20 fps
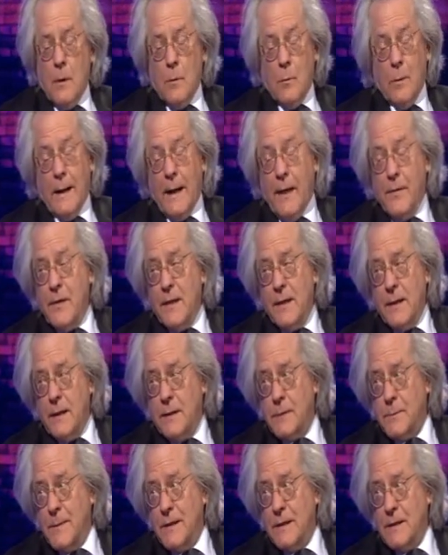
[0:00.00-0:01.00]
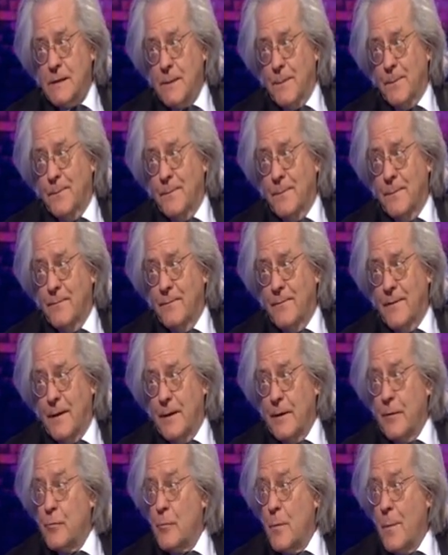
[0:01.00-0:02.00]
Well, I think there's been some
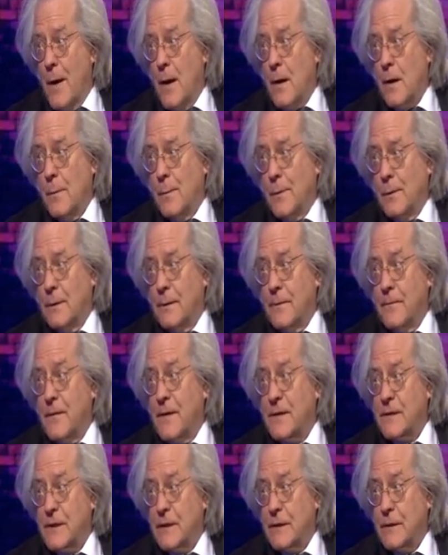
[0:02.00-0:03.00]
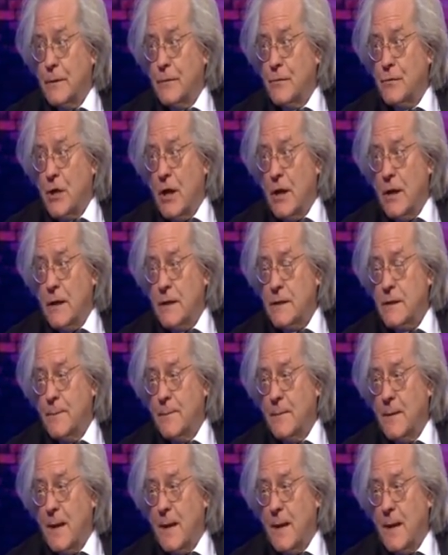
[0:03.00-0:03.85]
very remarkable investigative journalism